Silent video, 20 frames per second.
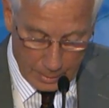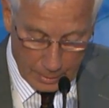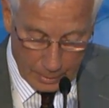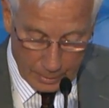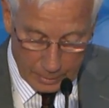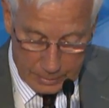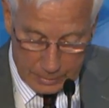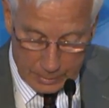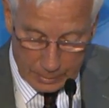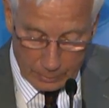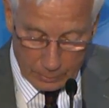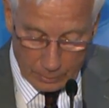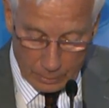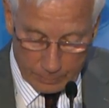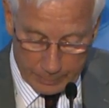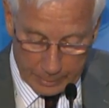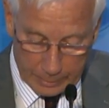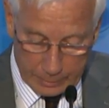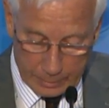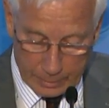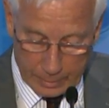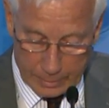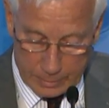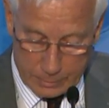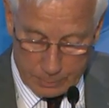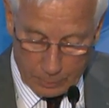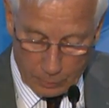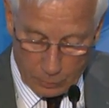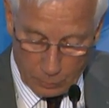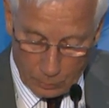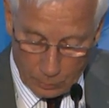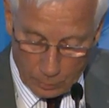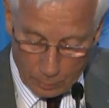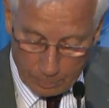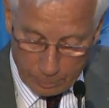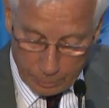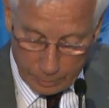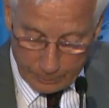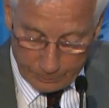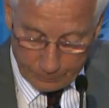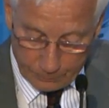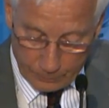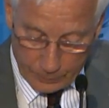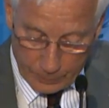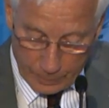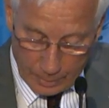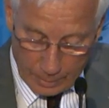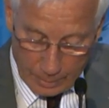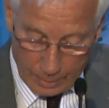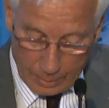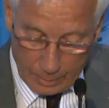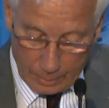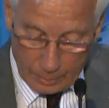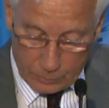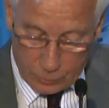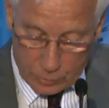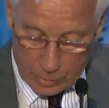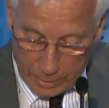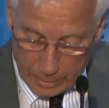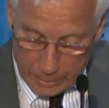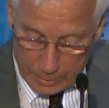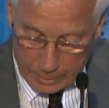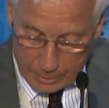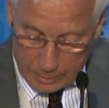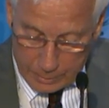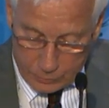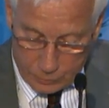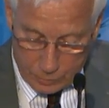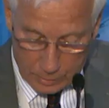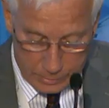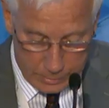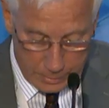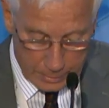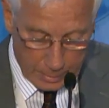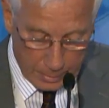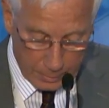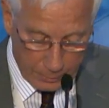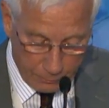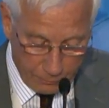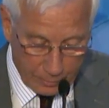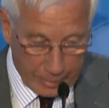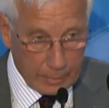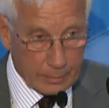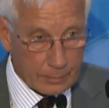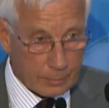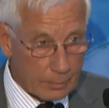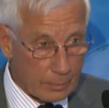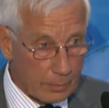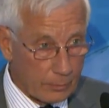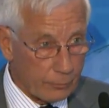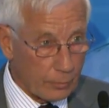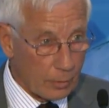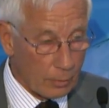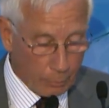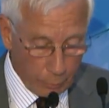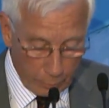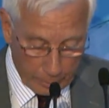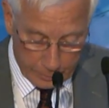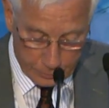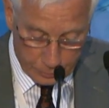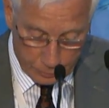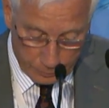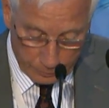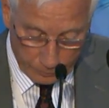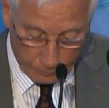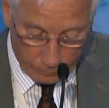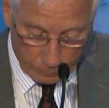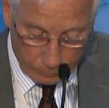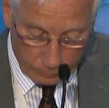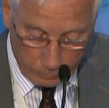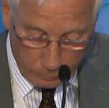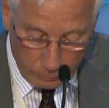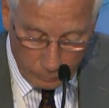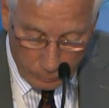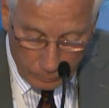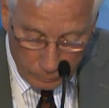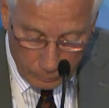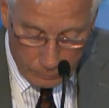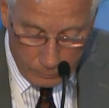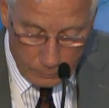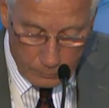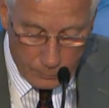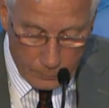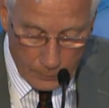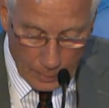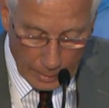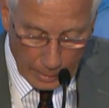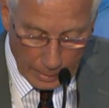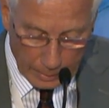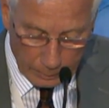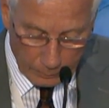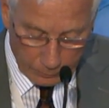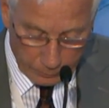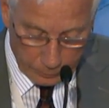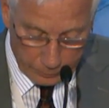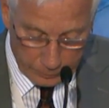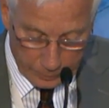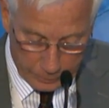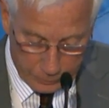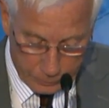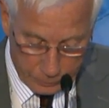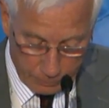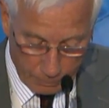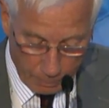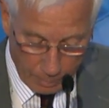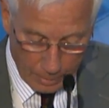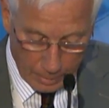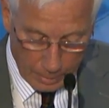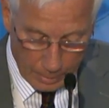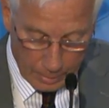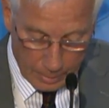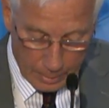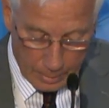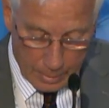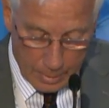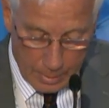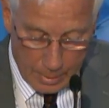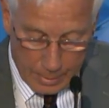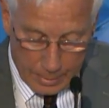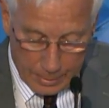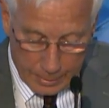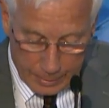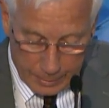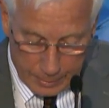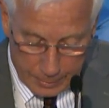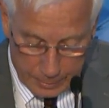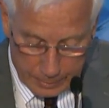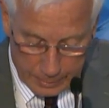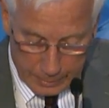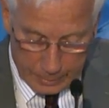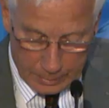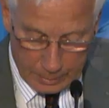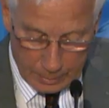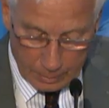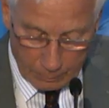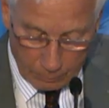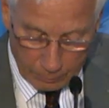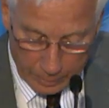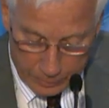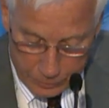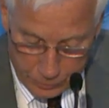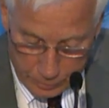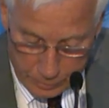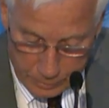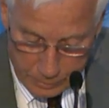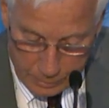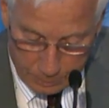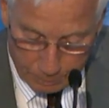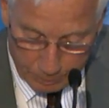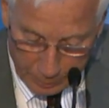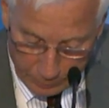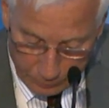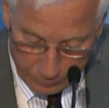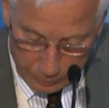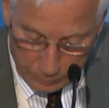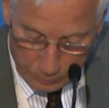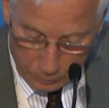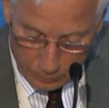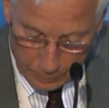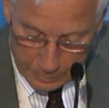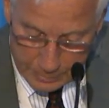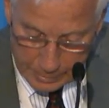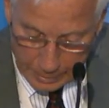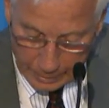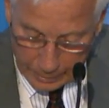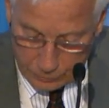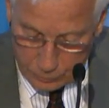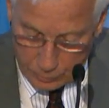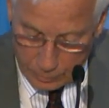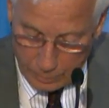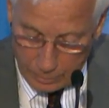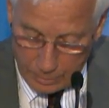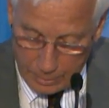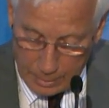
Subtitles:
its economic ties with Europe. China is just another vector of cooperation. End of quotation. Indeed, Russia's pivot towards Asia